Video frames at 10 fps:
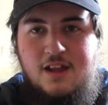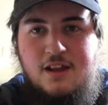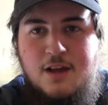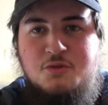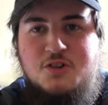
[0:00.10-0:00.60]

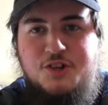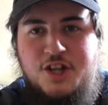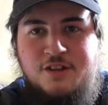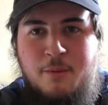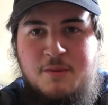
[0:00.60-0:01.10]
Hey, what's going
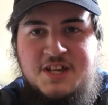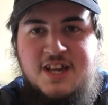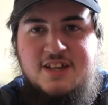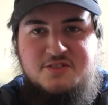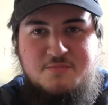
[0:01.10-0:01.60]
on, everybody?
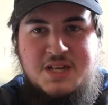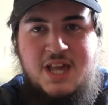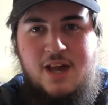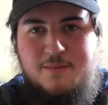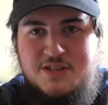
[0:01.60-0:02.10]
It's me,
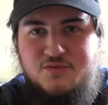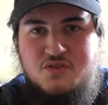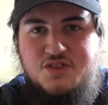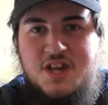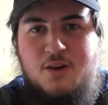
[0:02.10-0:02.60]
Abyss Fusion here.